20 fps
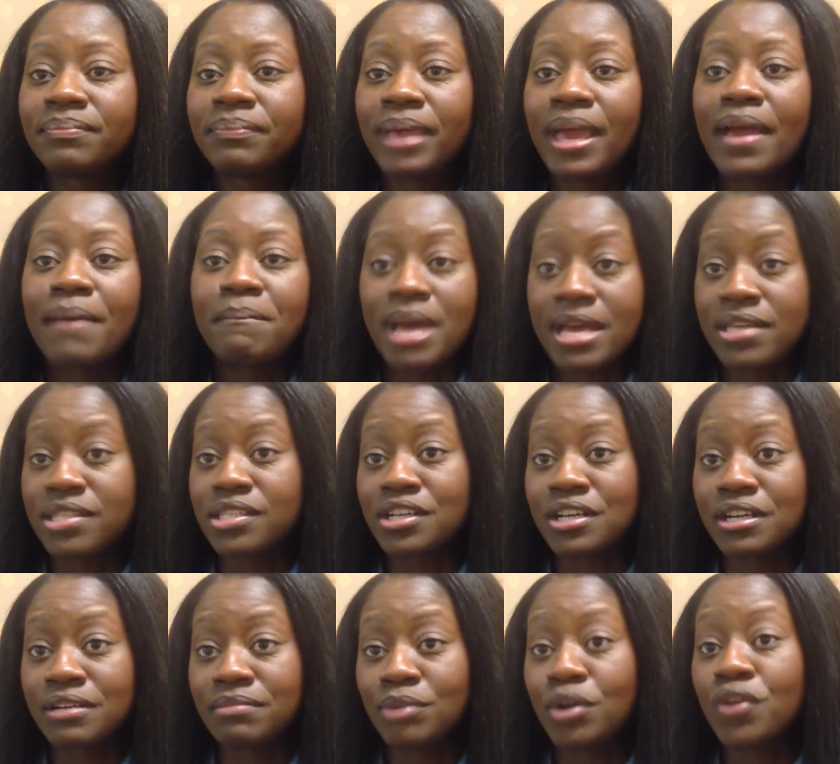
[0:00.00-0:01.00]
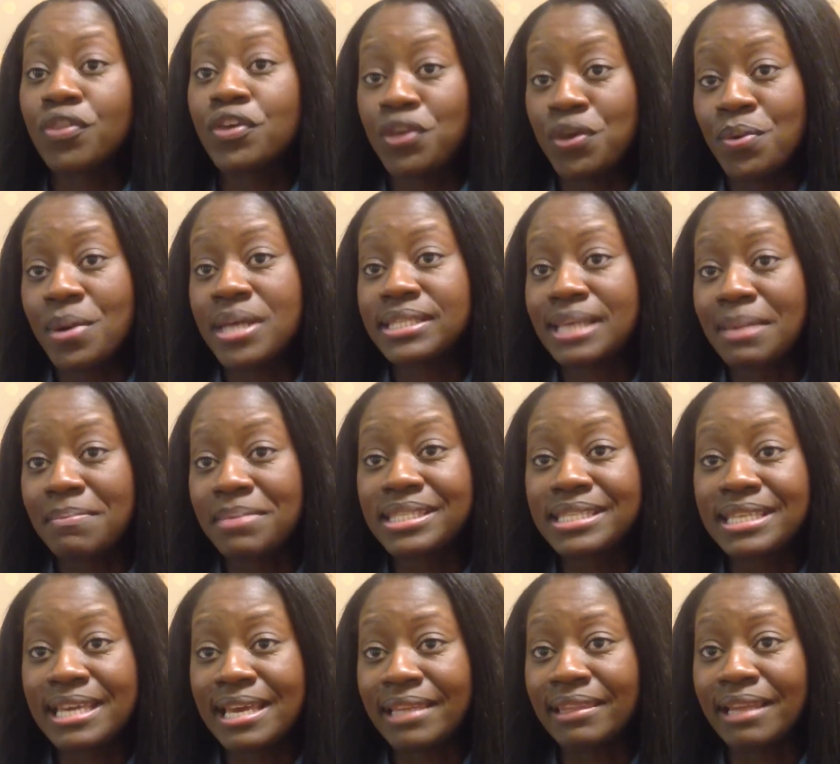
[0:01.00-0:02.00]
ambassador or the U.S.
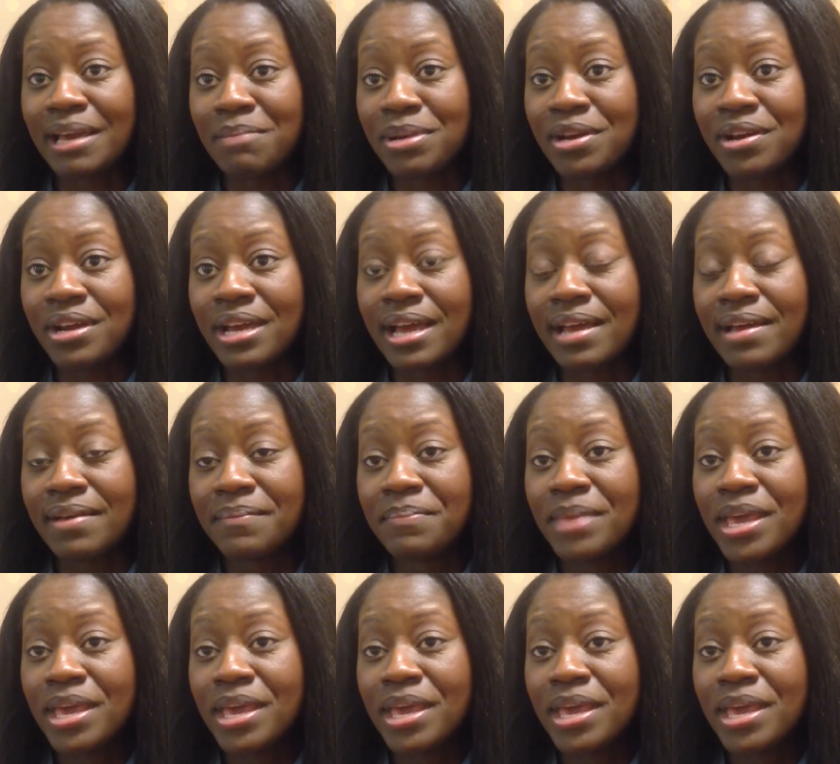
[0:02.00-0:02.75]
embassy in Liberia.